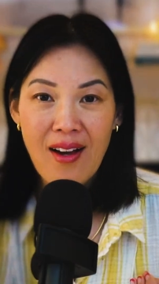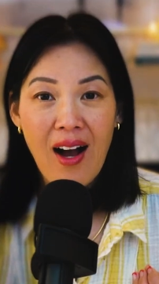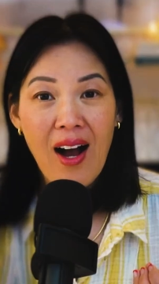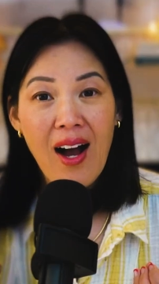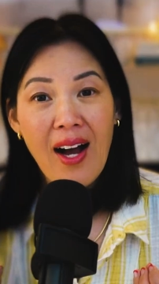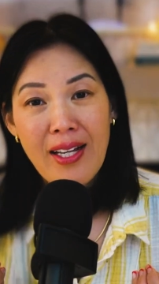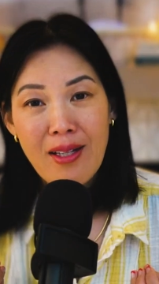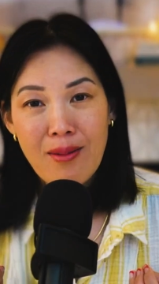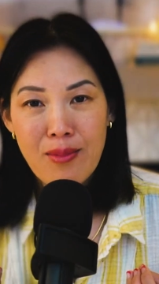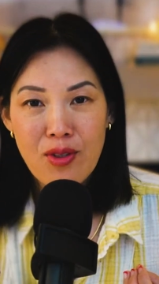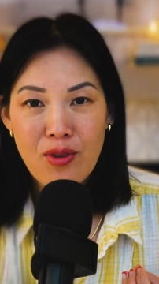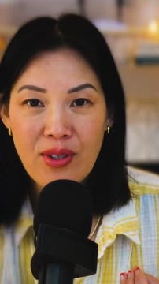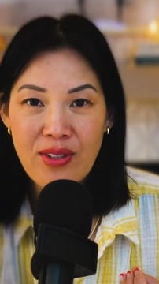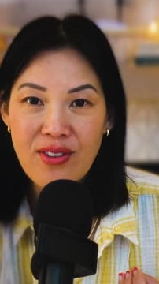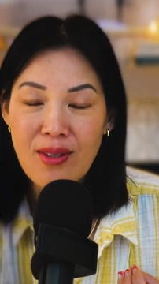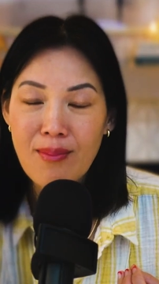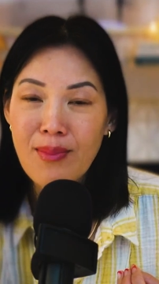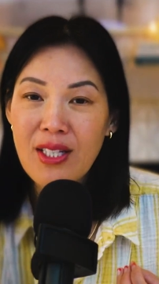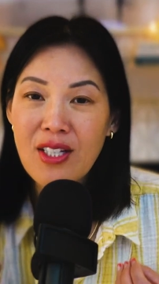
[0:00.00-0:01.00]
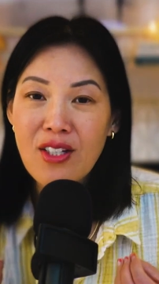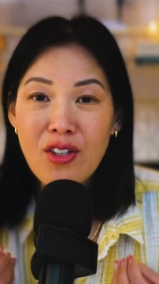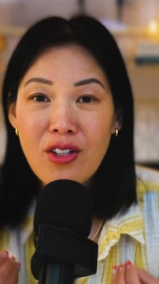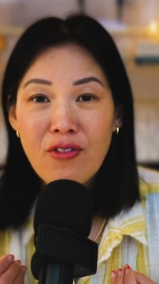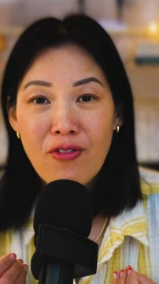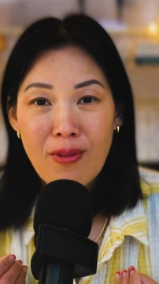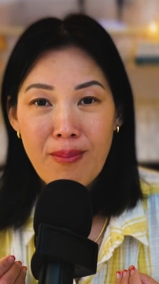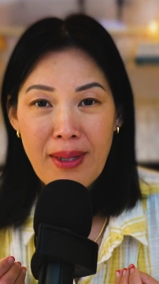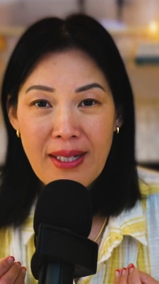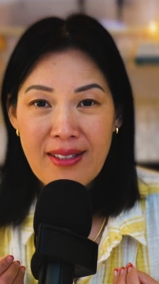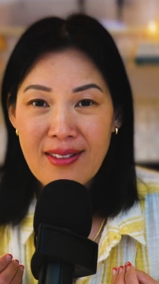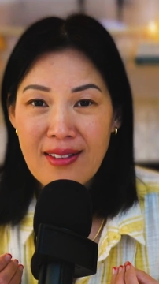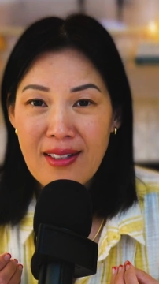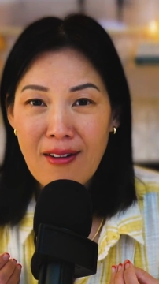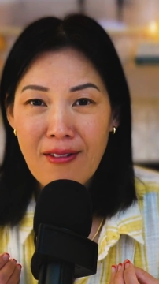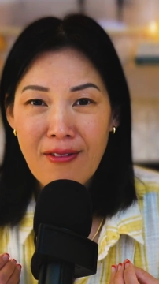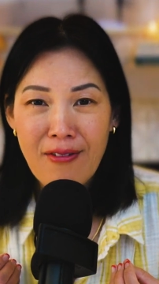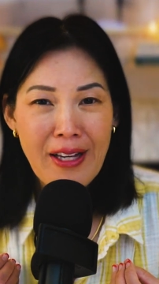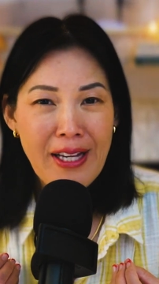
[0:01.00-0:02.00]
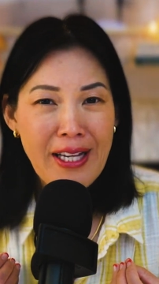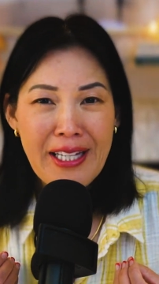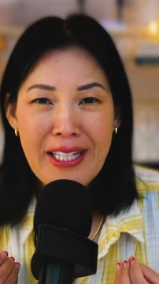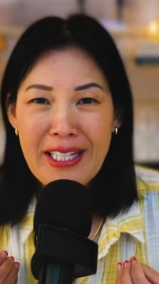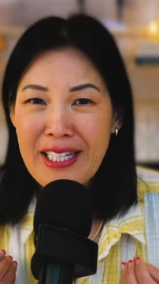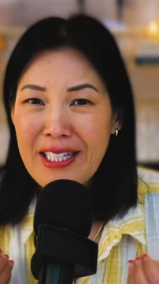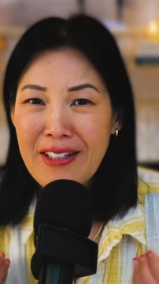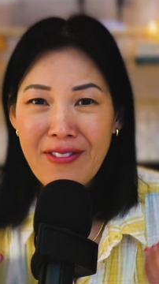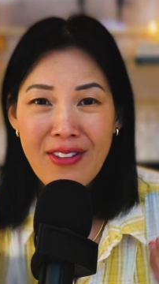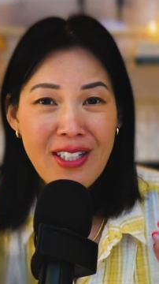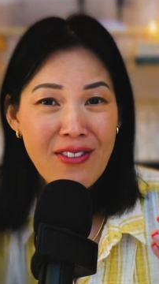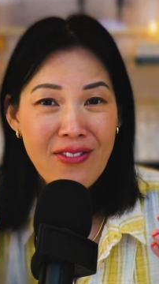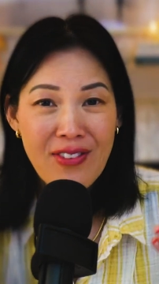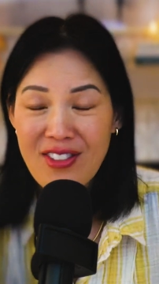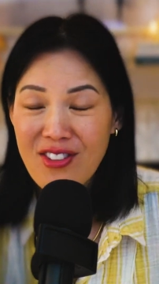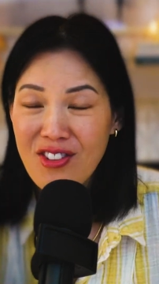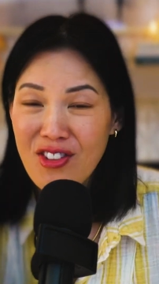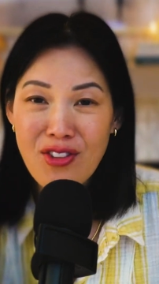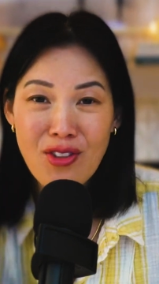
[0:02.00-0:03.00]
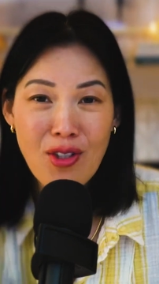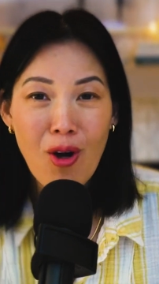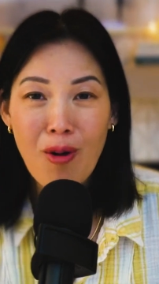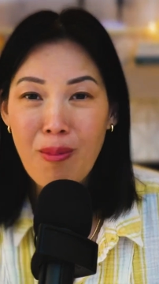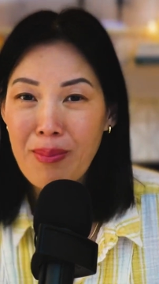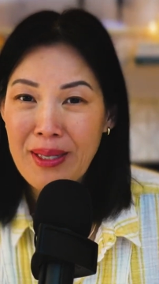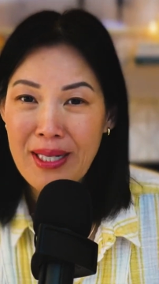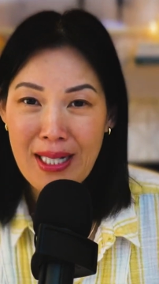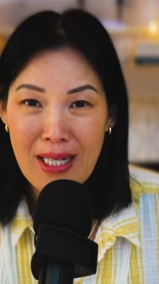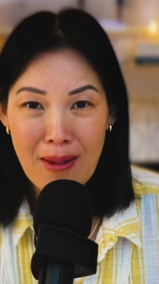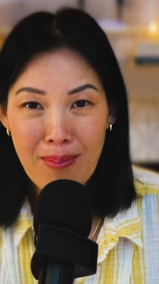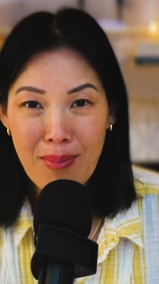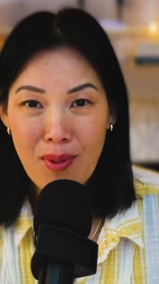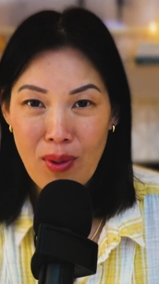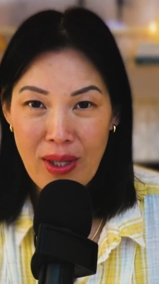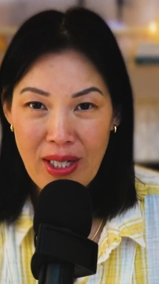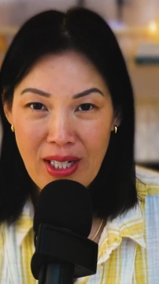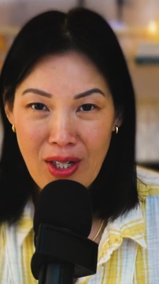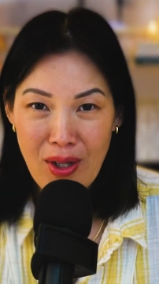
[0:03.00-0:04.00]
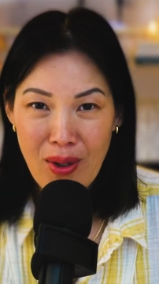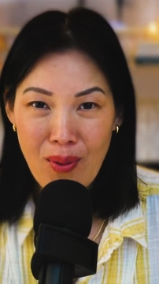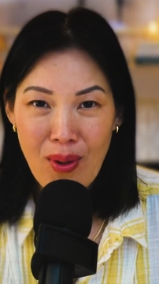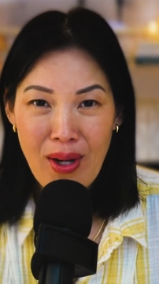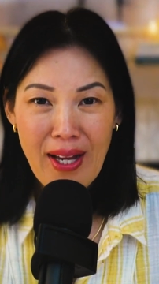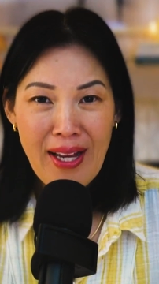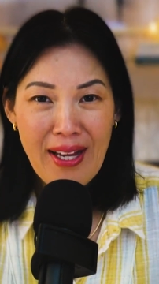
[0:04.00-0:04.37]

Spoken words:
I am doing something good for myself, even if it's just opening up a window.